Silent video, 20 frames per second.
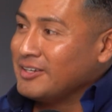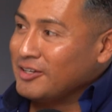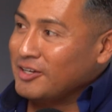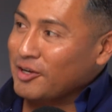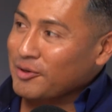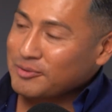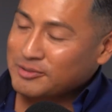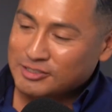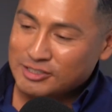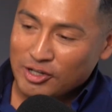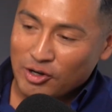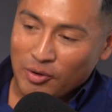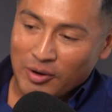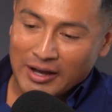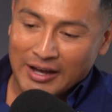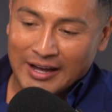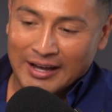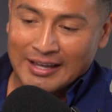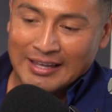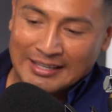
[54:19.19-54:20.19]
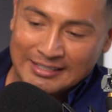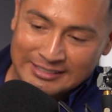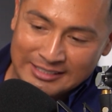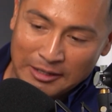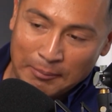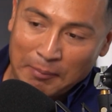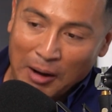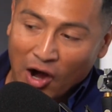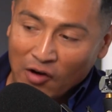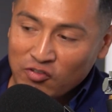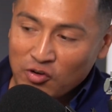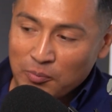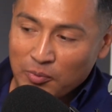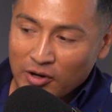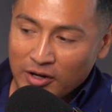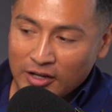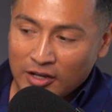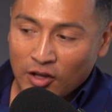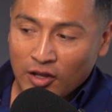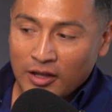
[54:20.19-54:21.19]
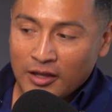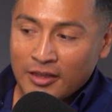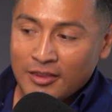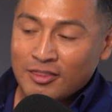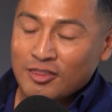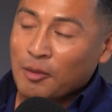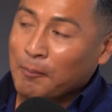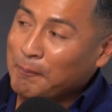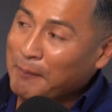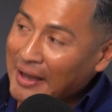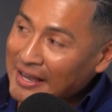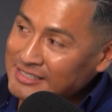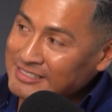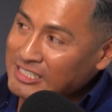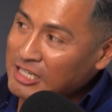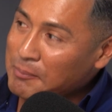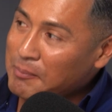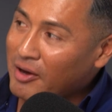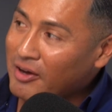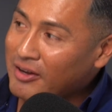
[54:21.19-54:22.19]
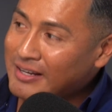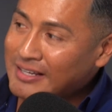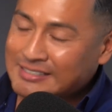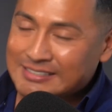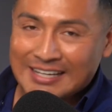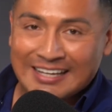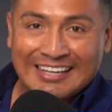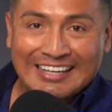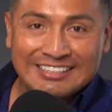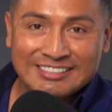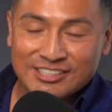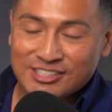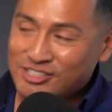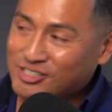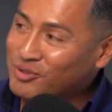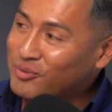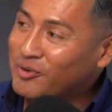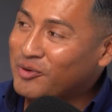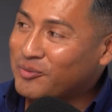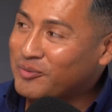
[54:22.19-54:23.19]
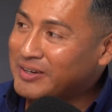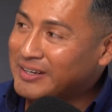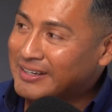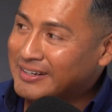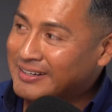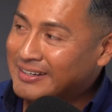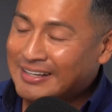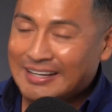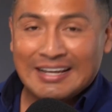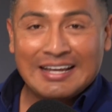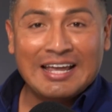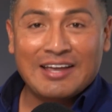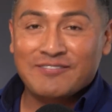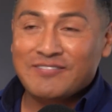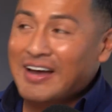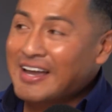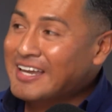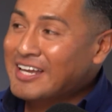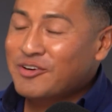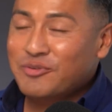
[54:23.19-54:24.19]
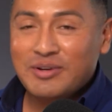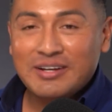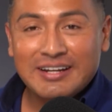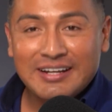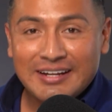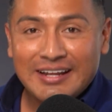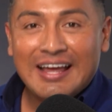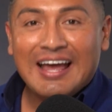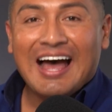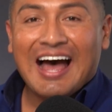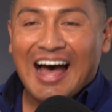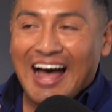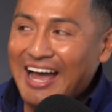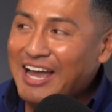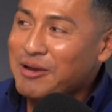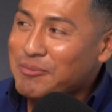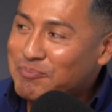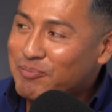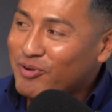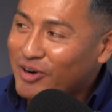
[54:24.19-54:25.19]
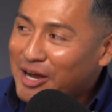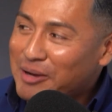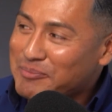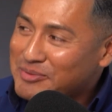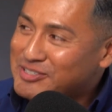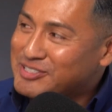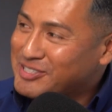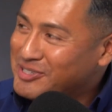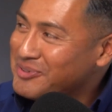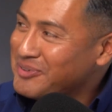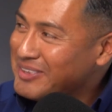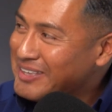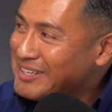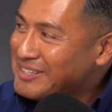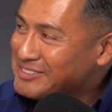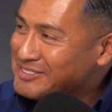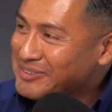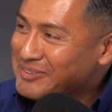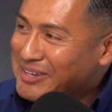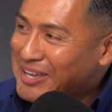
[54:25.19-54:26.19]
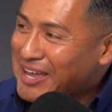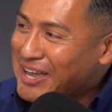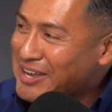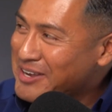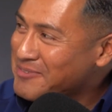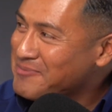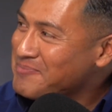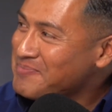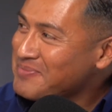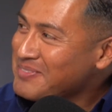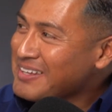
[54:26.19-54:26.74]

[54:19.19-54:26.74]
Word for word: You know, so uh, it's a powerful book. The best thing about it is that it's a short read. If I can read it, I promise you this, okay?